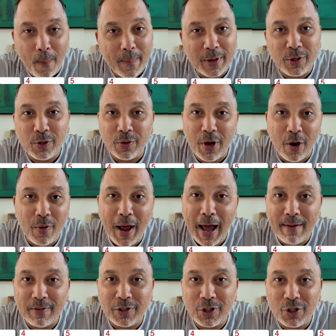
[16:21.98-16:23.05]
but you don't
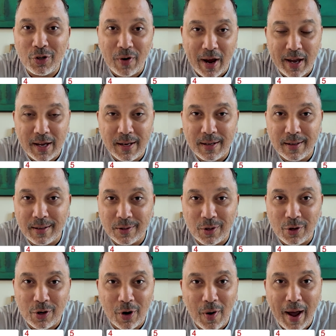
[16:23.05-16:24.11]
have a straight,
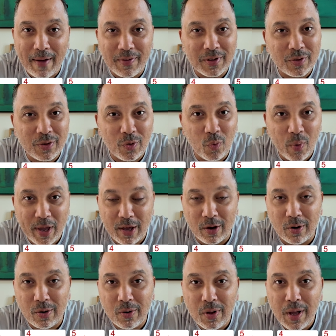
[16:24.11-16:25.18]
so you don't have the
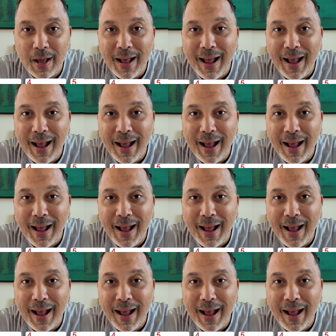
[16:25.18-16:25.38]
wheel,